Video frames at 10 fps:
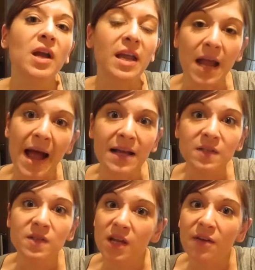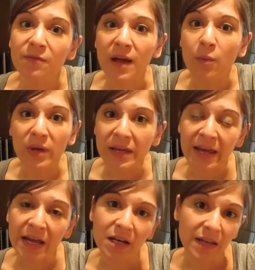It has stuff that we
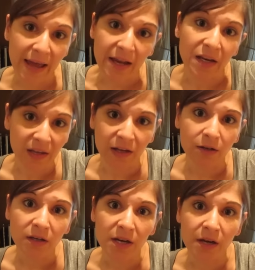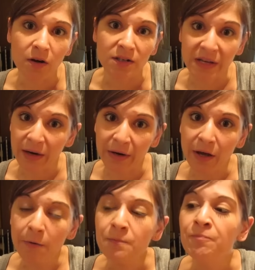can't get here in
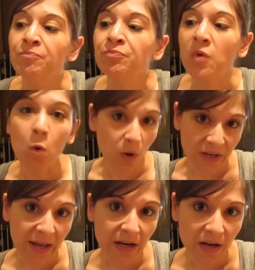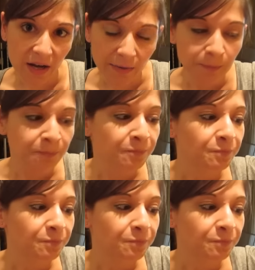Ontario or Canada